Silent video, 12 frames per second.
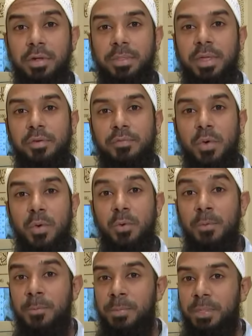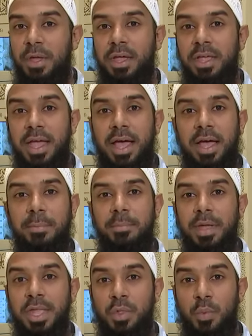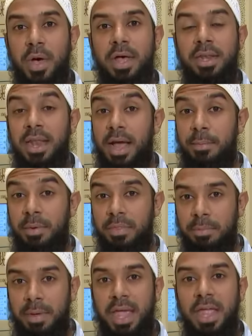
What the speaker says: Therefore, the qiyam is one among the